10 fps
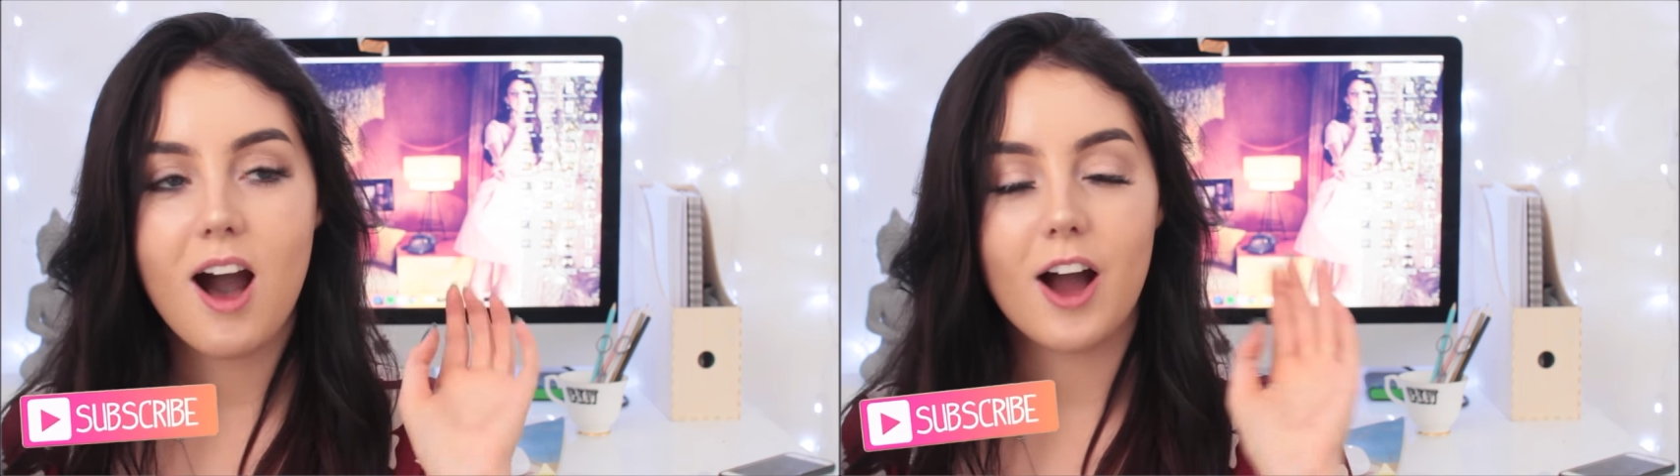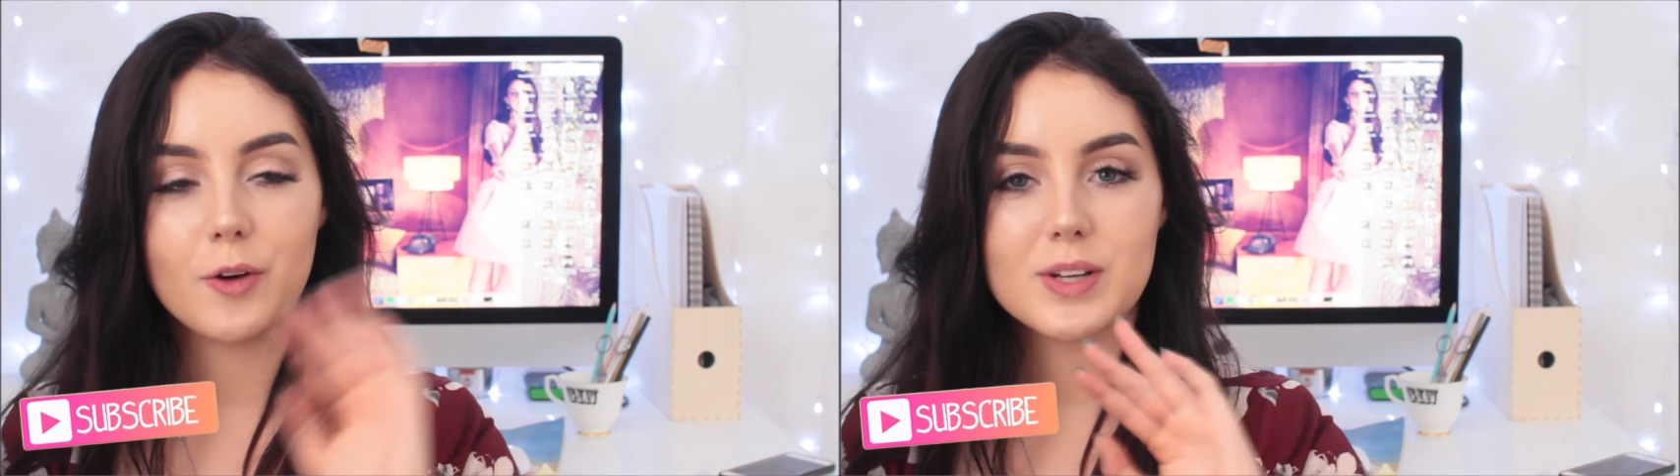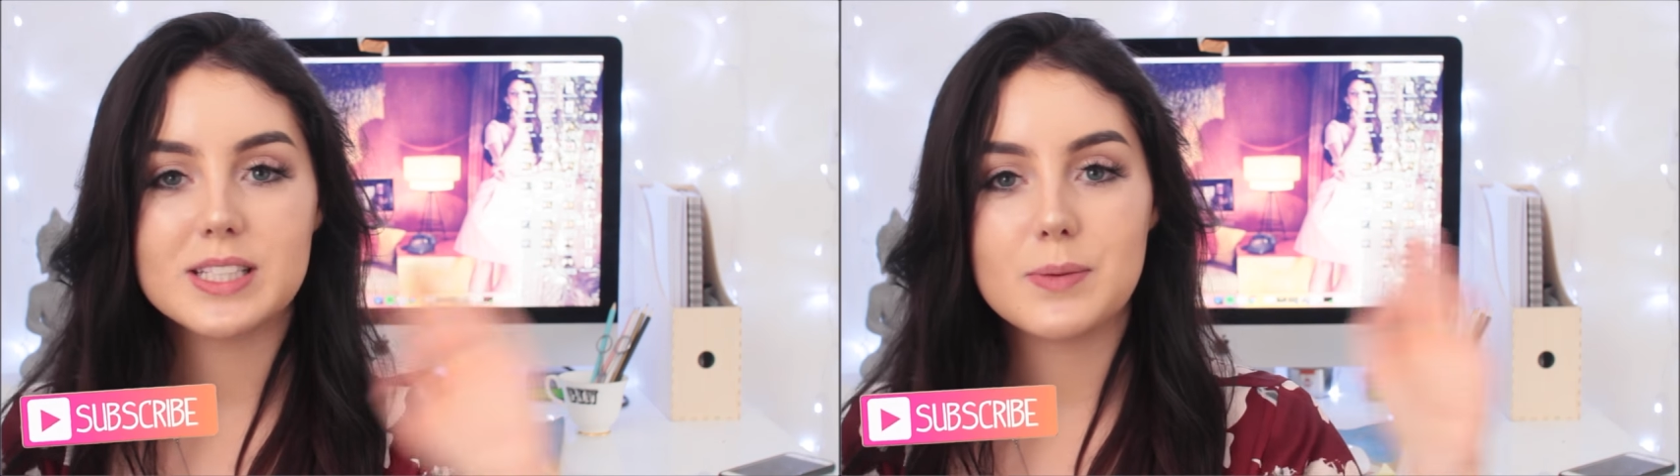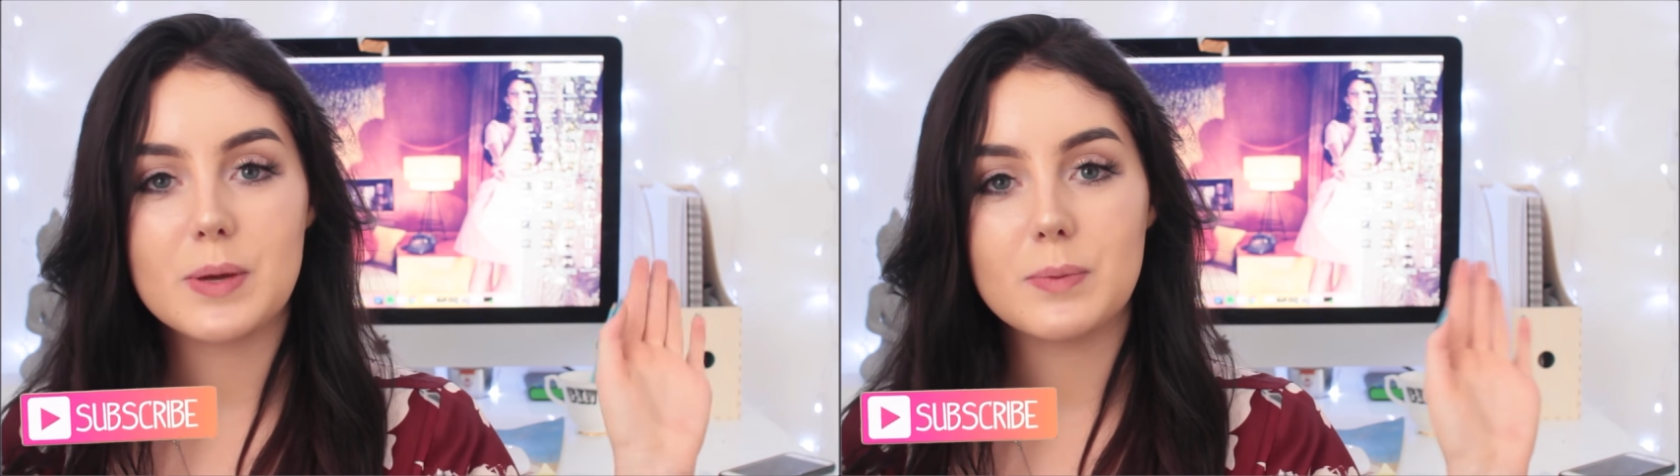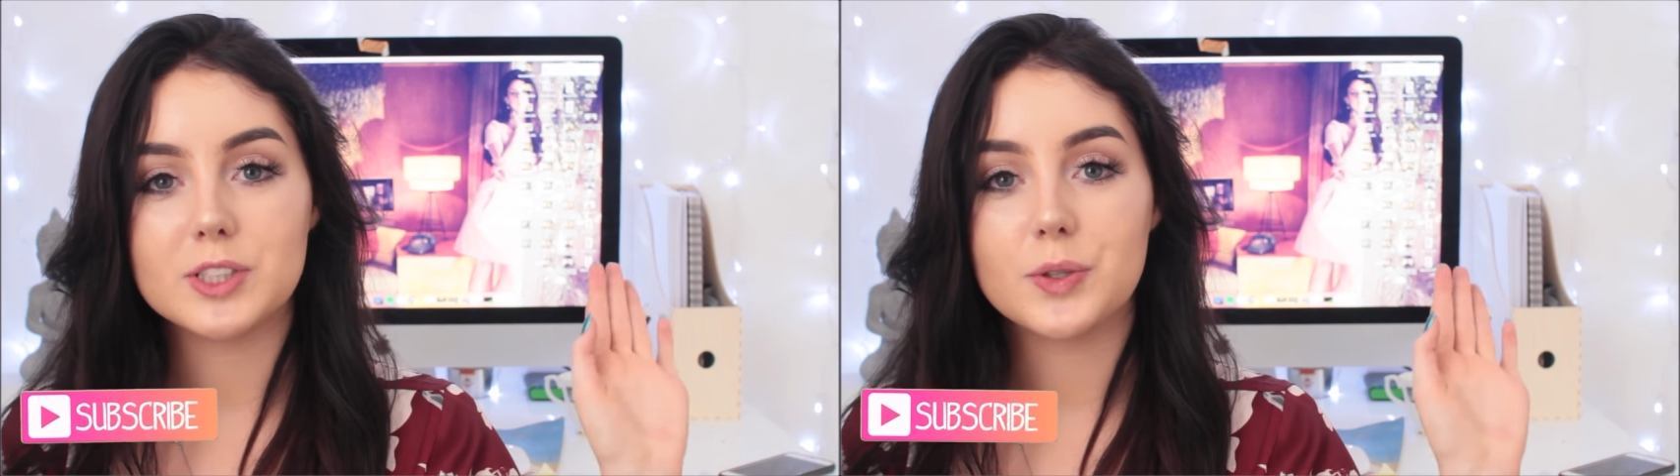I always see
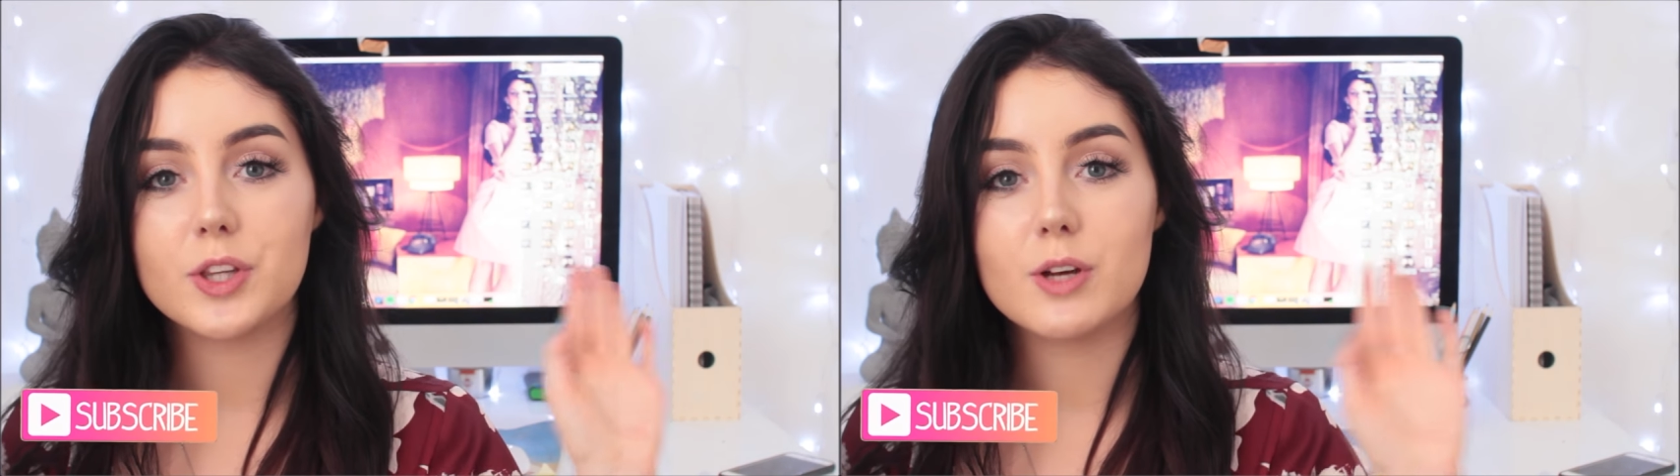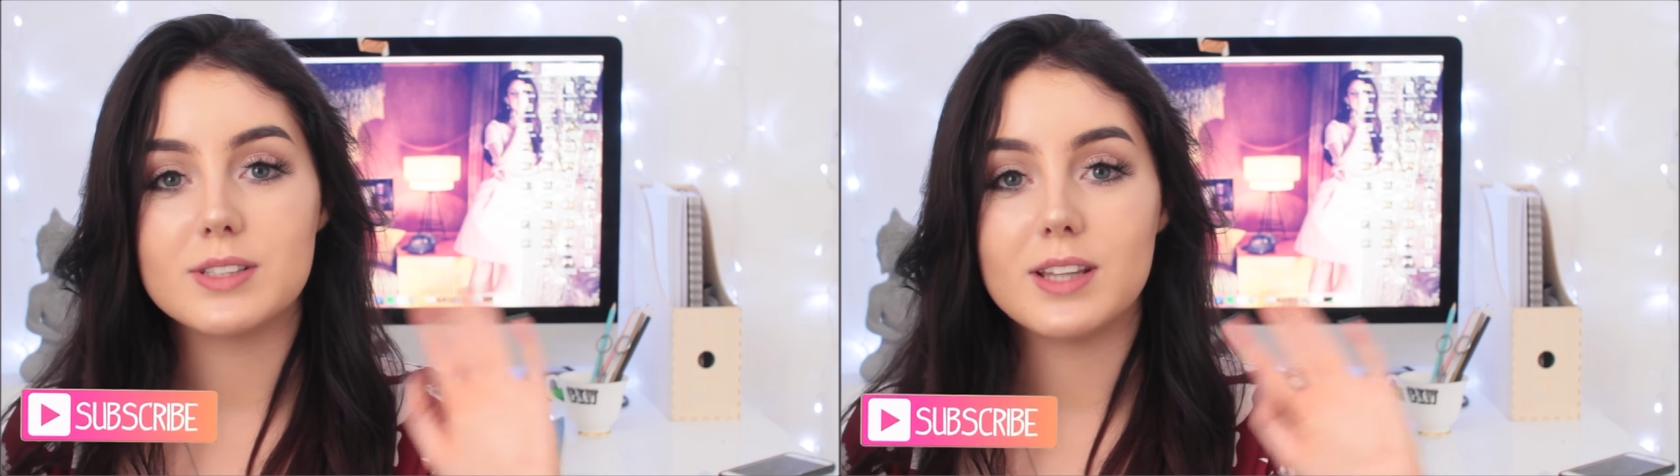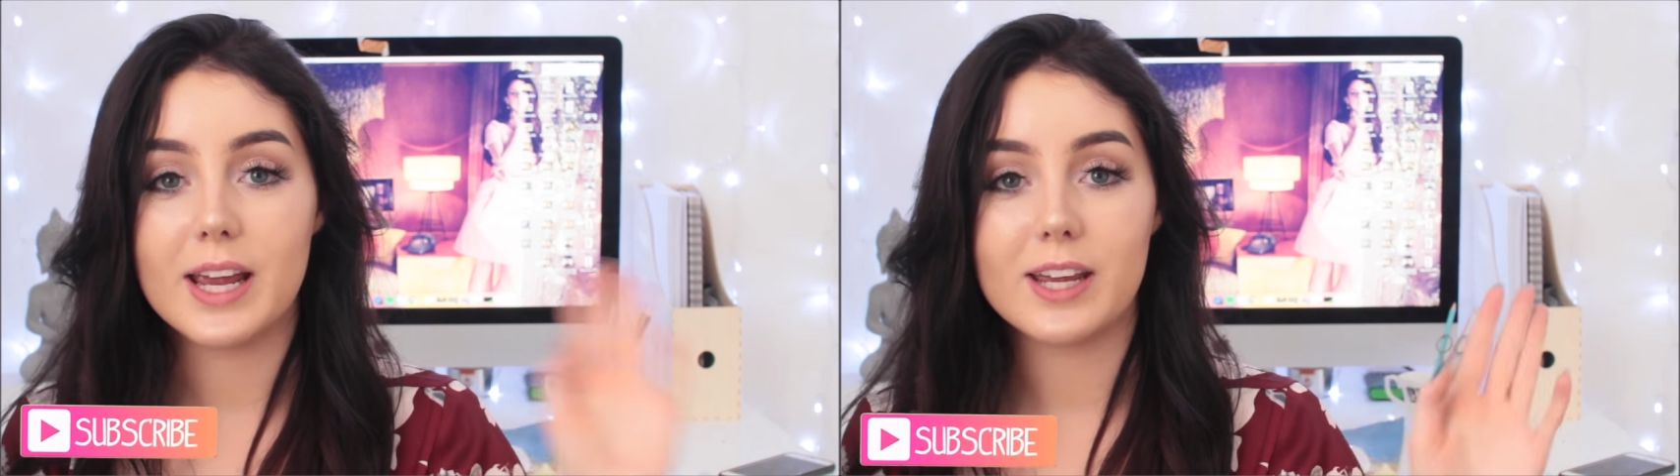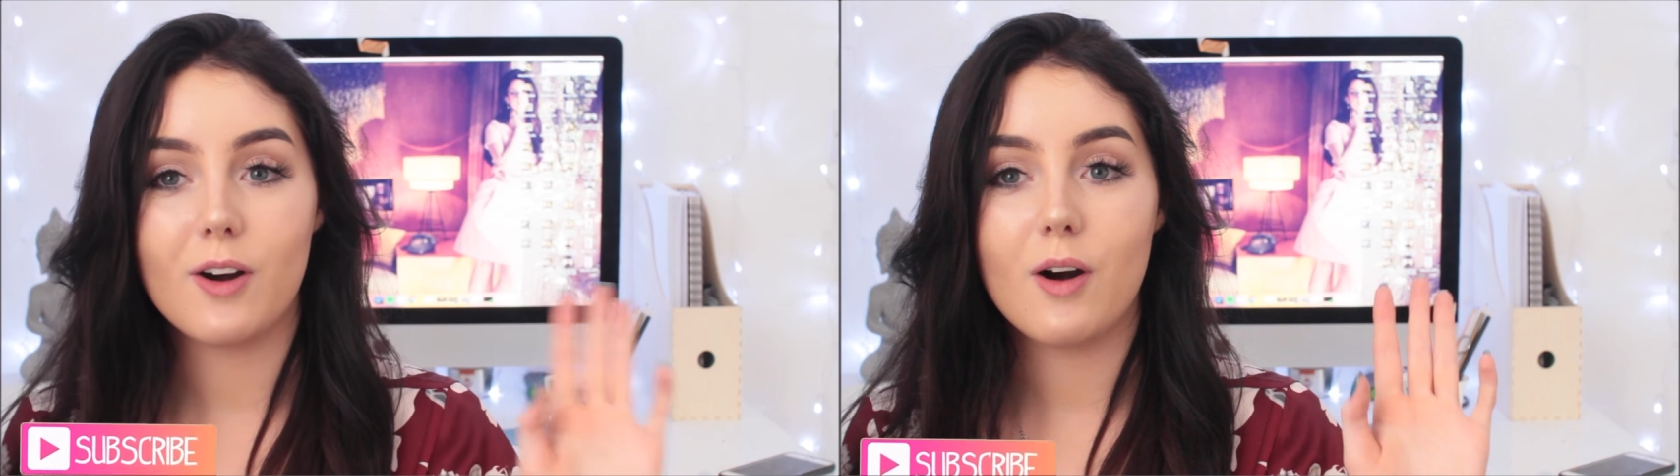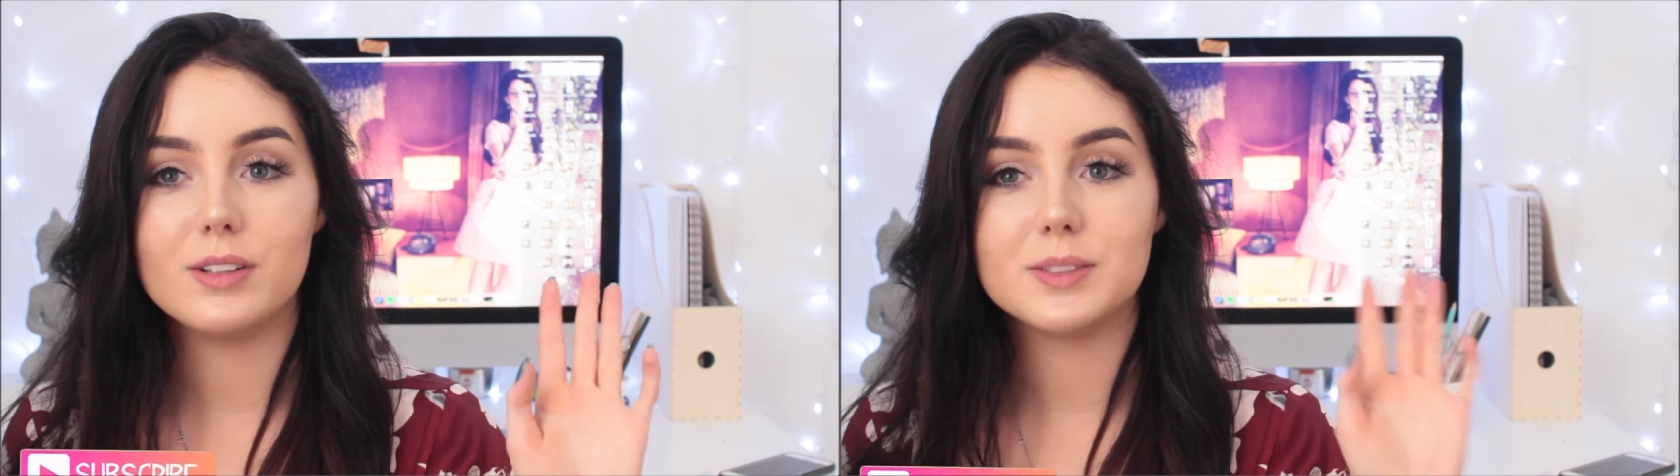people doing those like
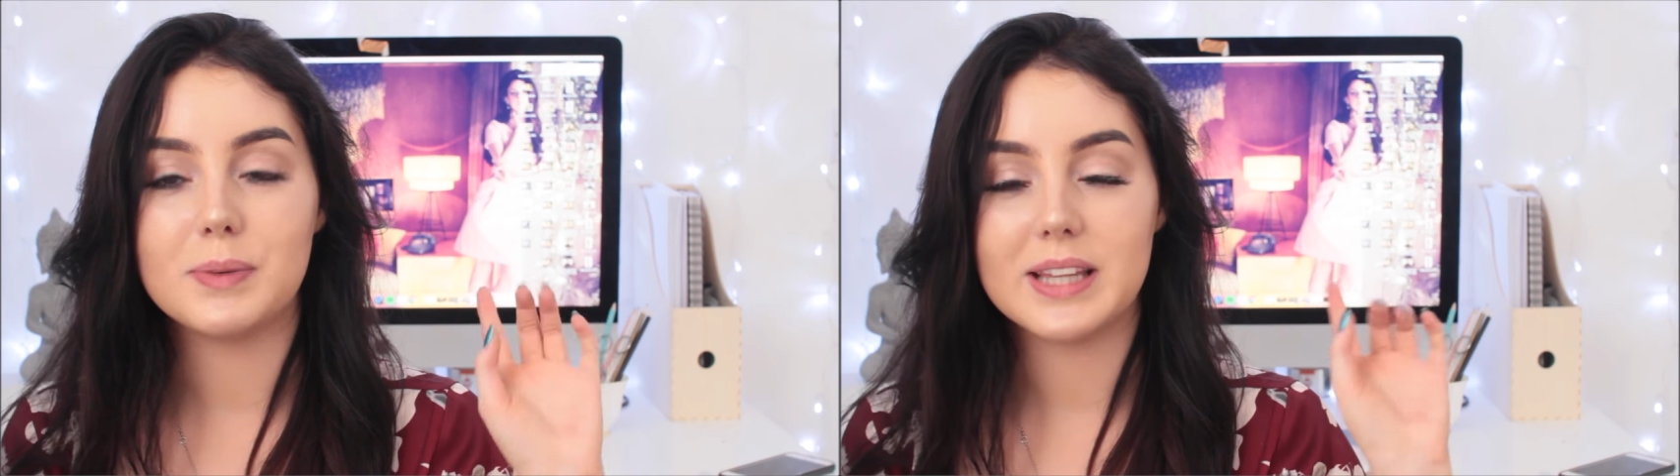goals,